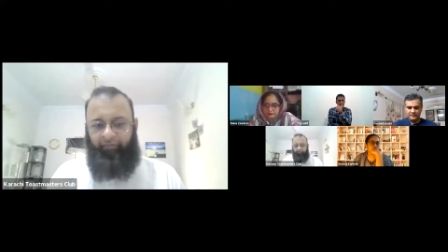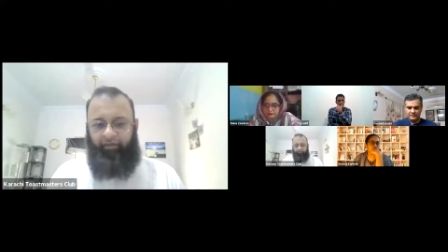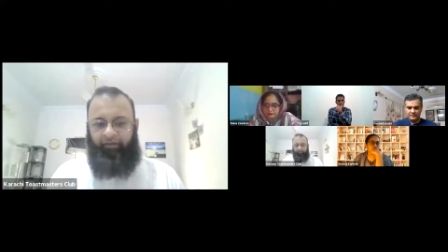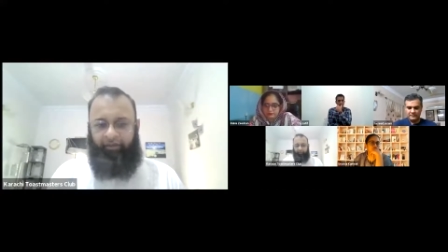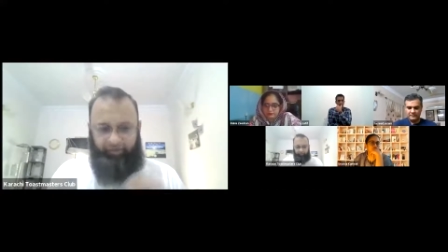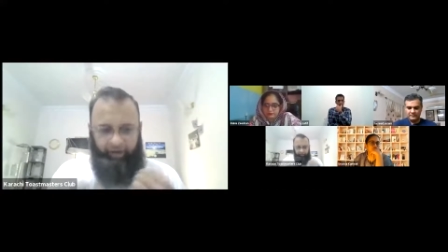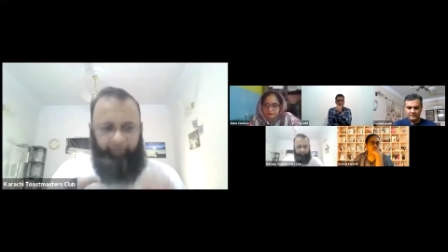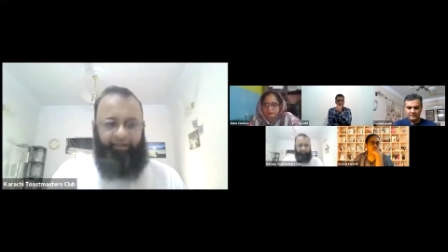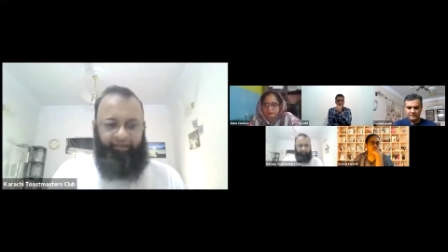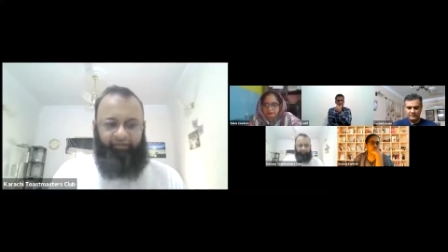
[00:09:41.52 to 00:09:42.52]
The
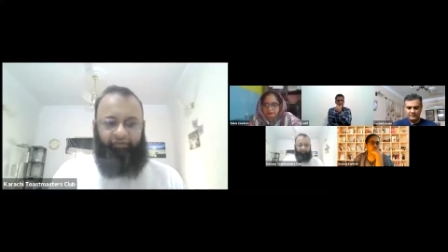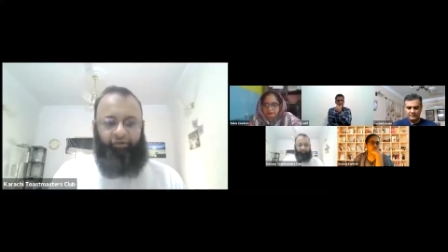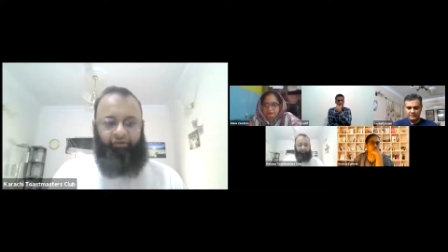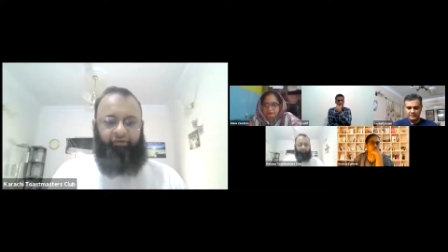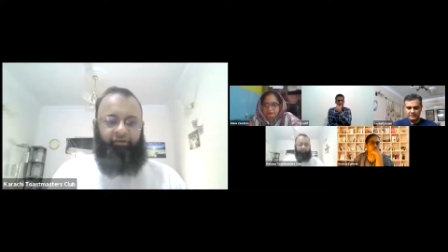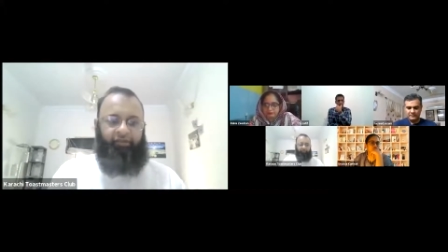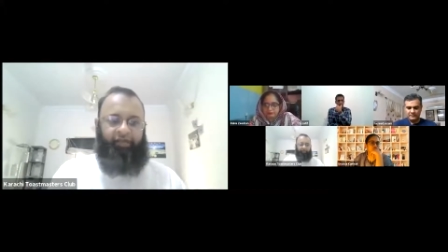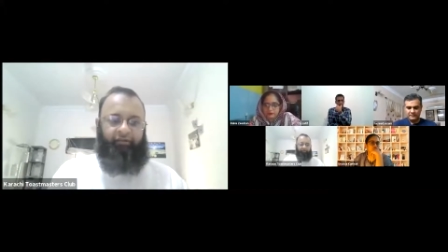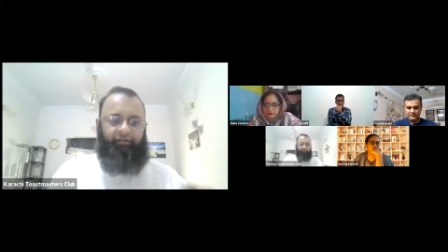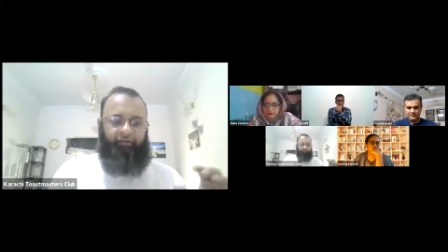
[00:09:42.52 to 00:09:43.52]
trouble is, though, that
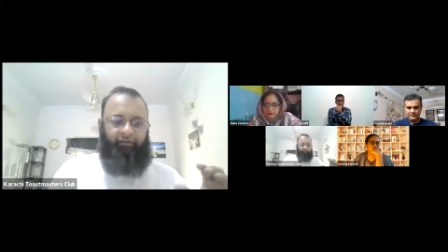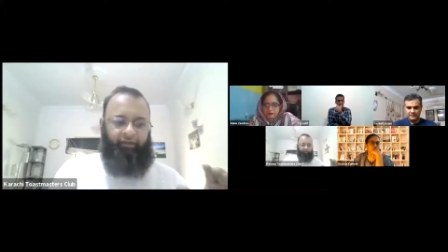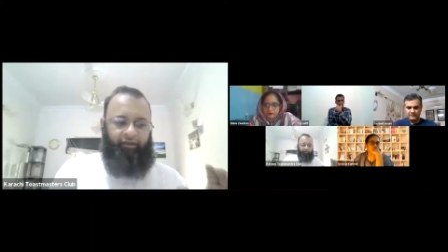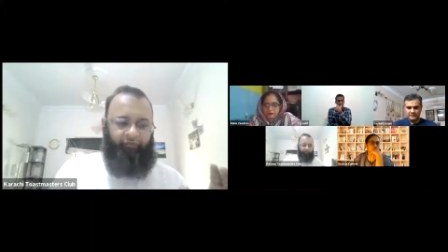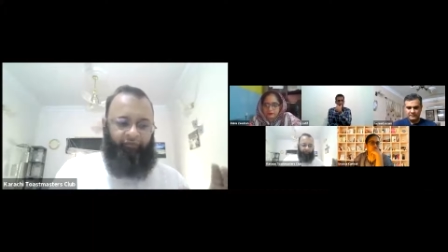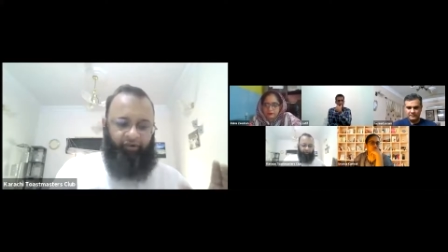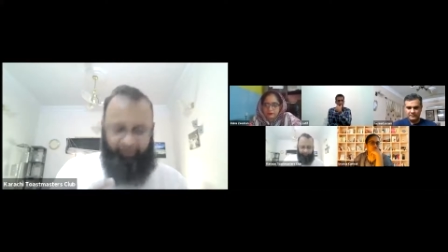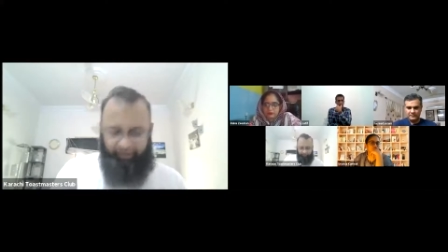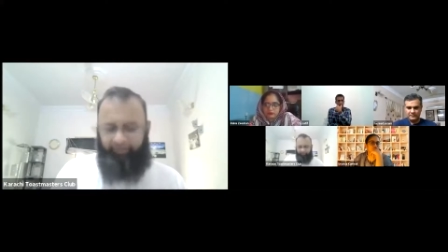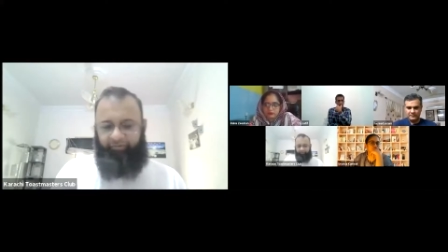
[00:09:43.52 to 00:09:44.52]
for
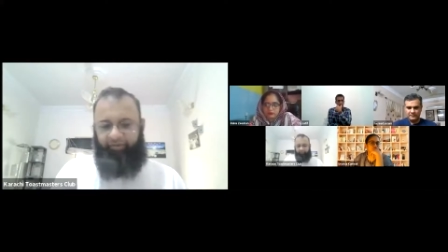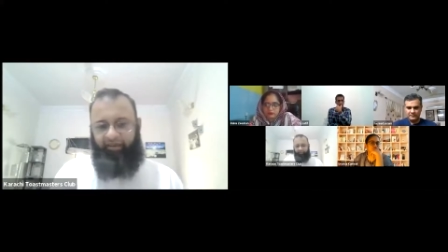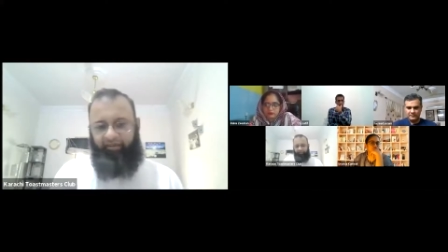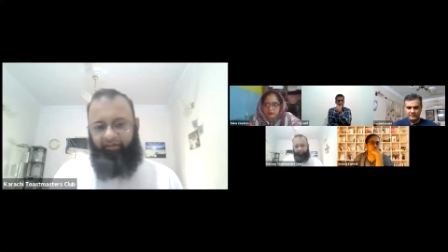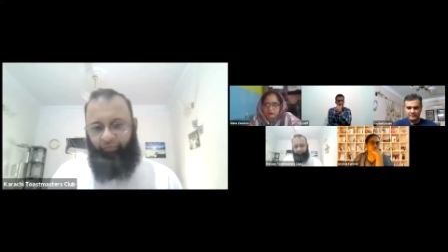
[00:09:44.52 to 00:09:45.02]
some speakers,